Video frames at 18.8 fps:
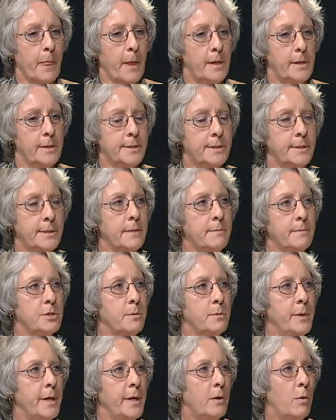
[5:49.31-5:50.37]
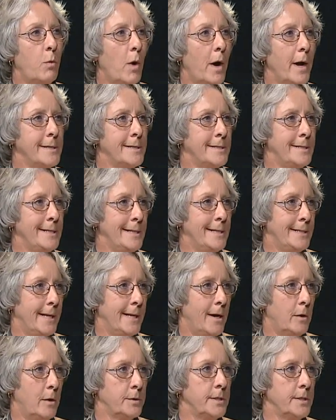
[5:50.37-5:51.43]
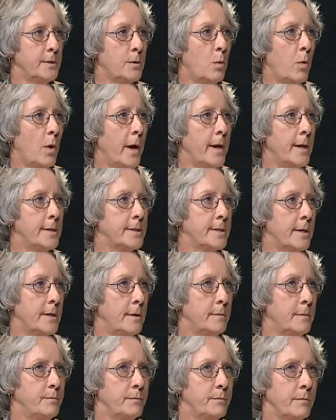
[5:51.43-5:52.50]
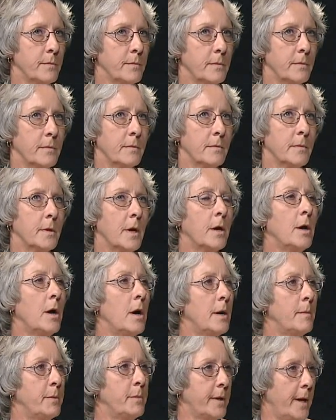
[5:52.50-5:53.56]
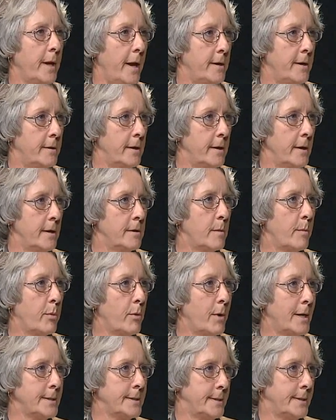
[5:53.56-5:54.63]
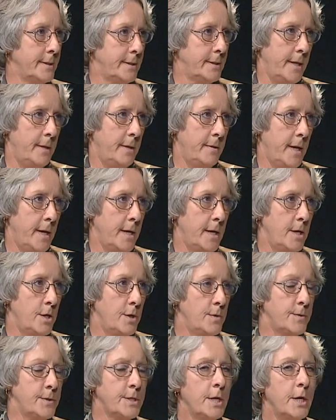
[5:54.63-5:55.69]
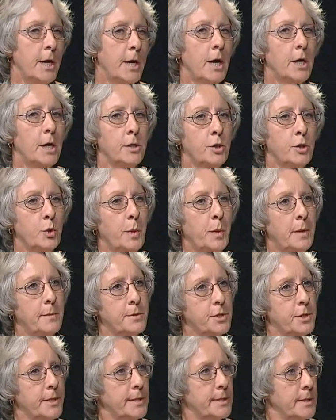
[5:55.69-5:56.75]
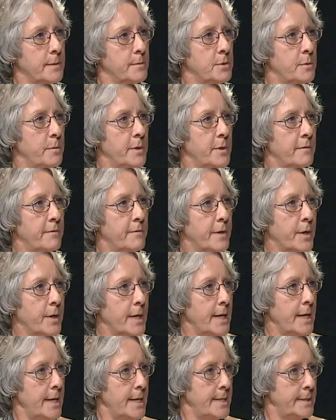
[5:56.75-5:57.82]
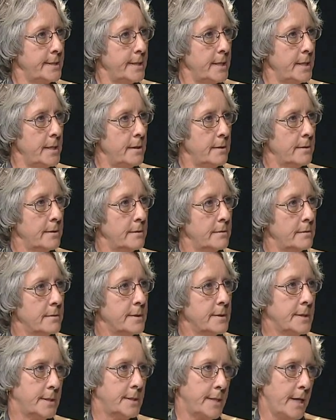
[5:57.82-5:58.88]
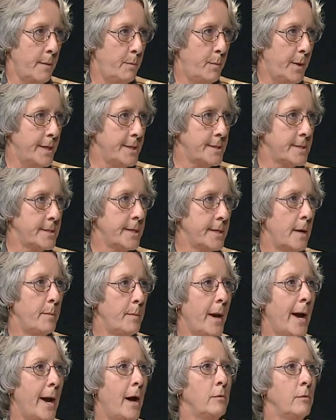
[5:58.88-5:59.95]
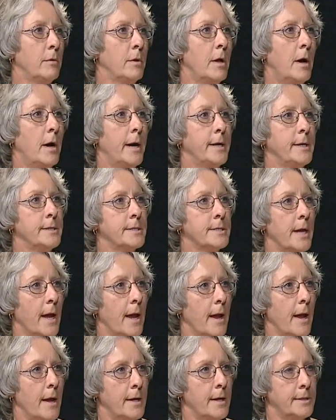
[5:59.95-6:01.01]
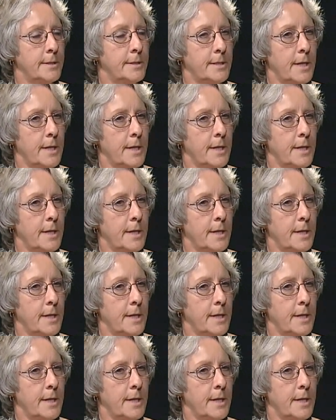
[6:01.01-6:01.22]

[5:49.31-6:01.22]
seemed to be and quite complicated in the process that they used. Lulu Publishing seemed to be a very easy, step-by-step outlined, and